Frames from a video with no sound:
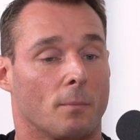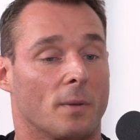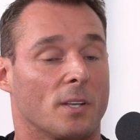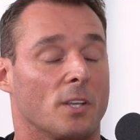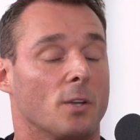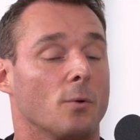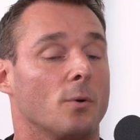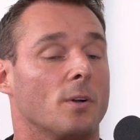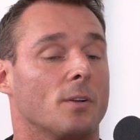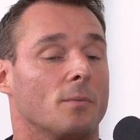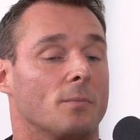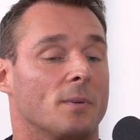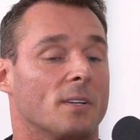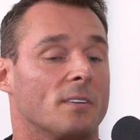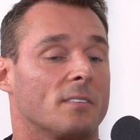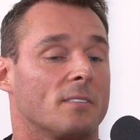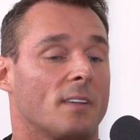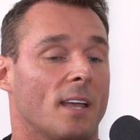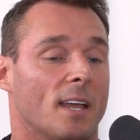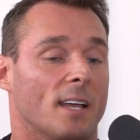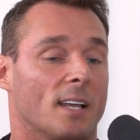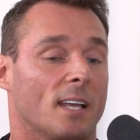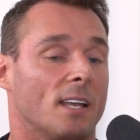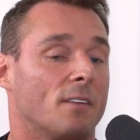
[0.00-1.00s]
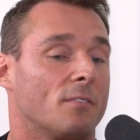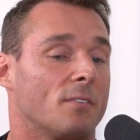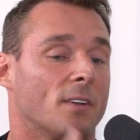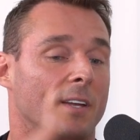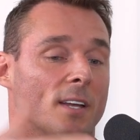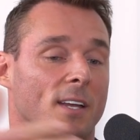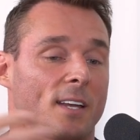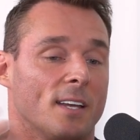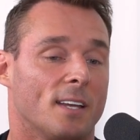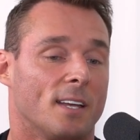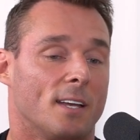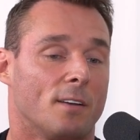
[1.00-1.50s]
Like you wouldn't be staying
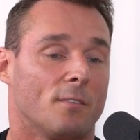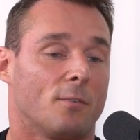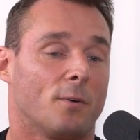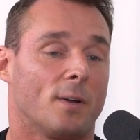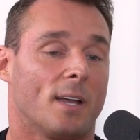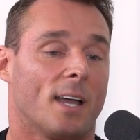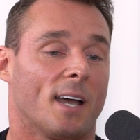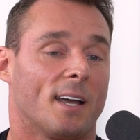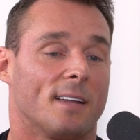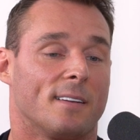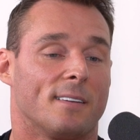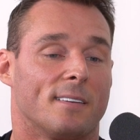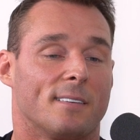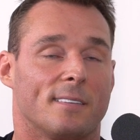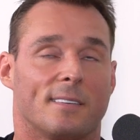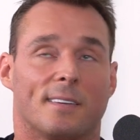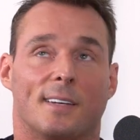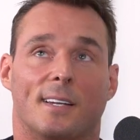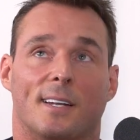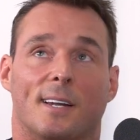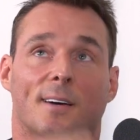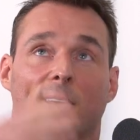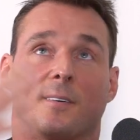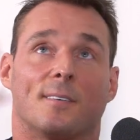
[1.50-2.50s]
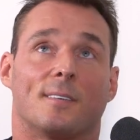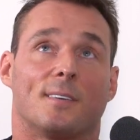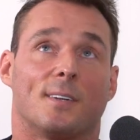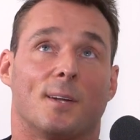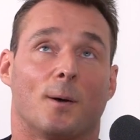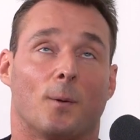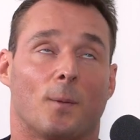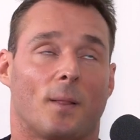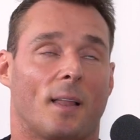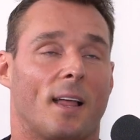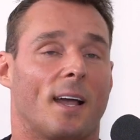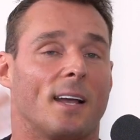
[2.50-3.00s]
if we had
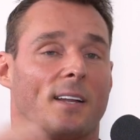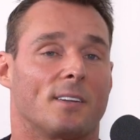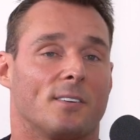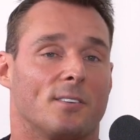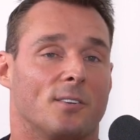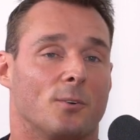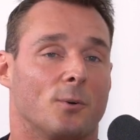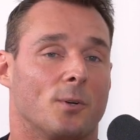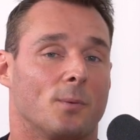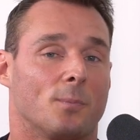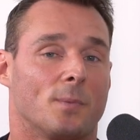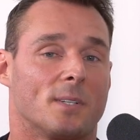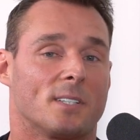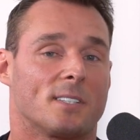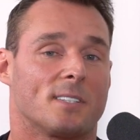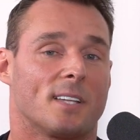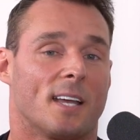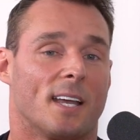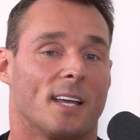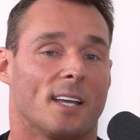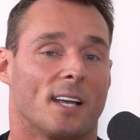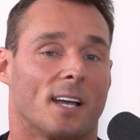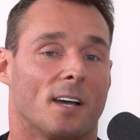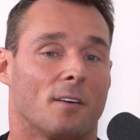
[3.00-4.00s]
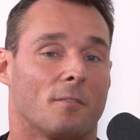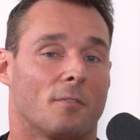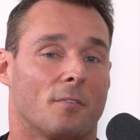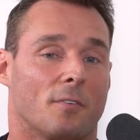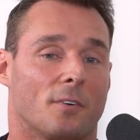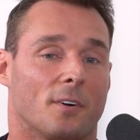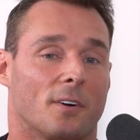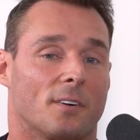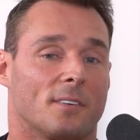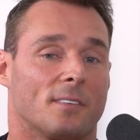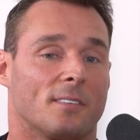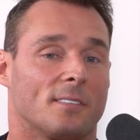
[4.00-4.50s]
no lights, you wouldn't be staying up
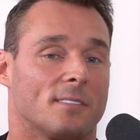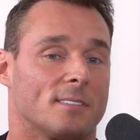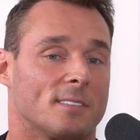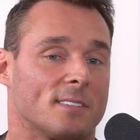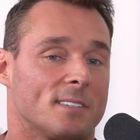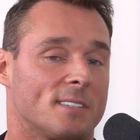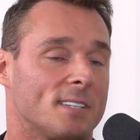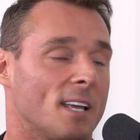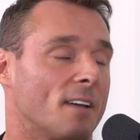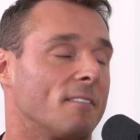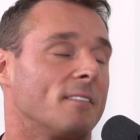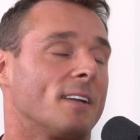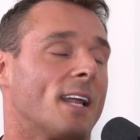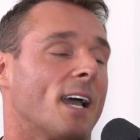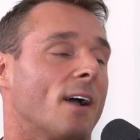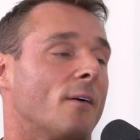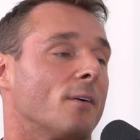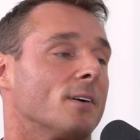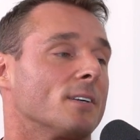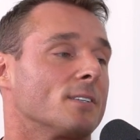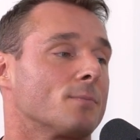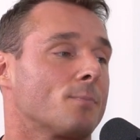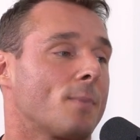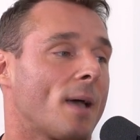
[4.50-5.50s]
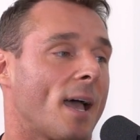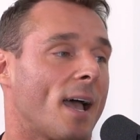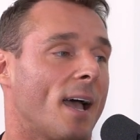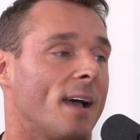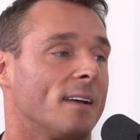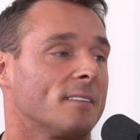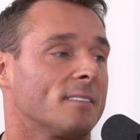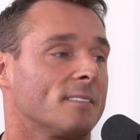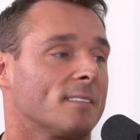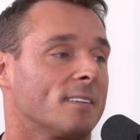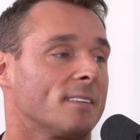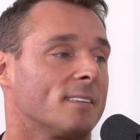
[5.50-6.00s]
for 7 hours
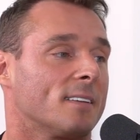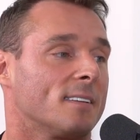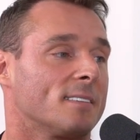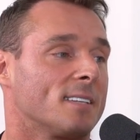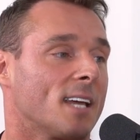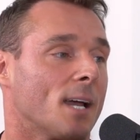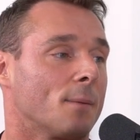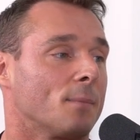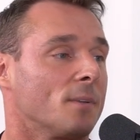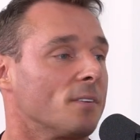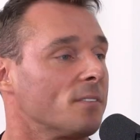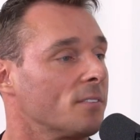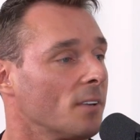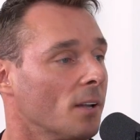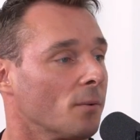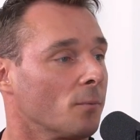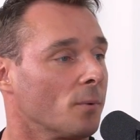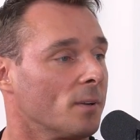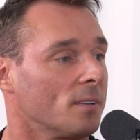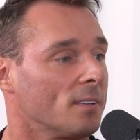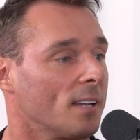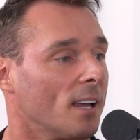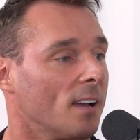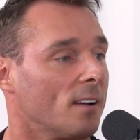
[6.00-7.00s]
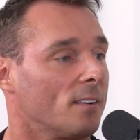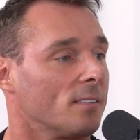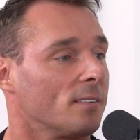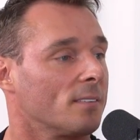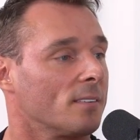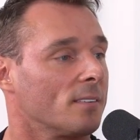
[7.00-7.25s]
past the time the sun went down.